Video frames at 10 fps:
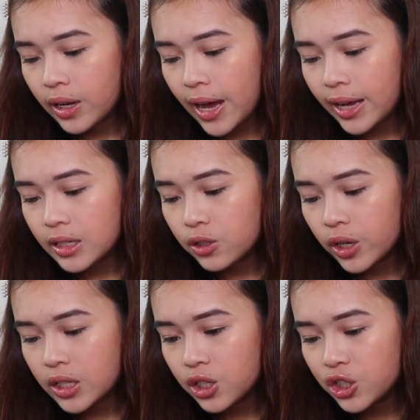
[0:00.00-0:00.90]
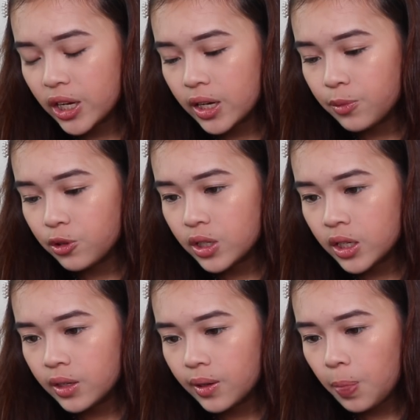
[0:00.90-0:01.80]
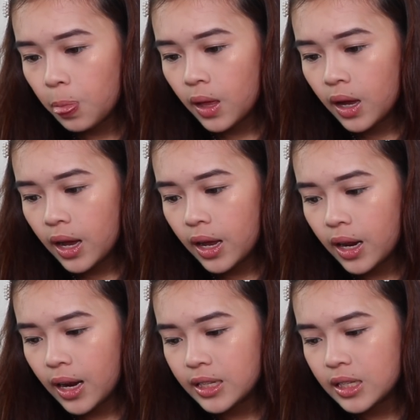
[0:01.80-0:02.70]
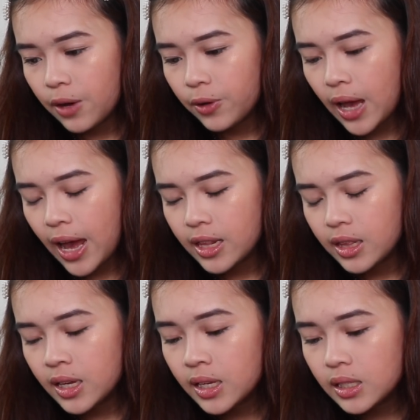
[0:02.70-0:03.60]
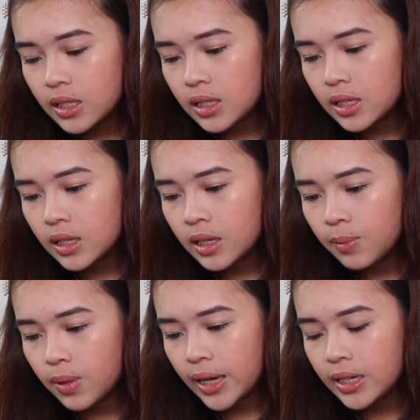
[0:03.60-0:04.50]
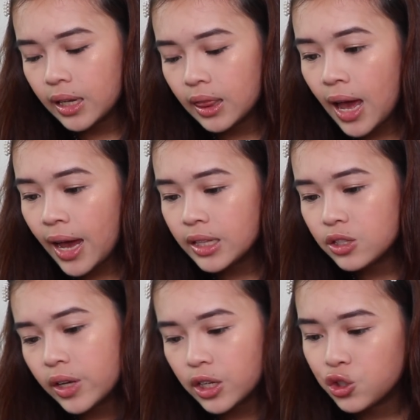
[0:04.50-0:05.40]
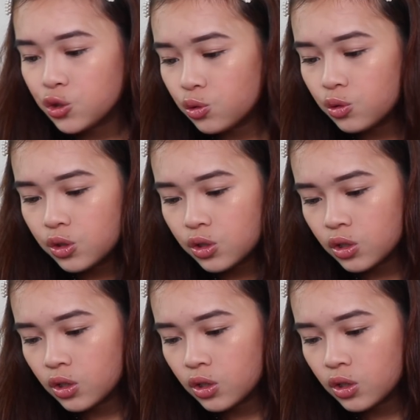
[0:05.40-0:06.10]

can add, you can search any music. And then let's see, I want to add this. Blinding lights, you can choose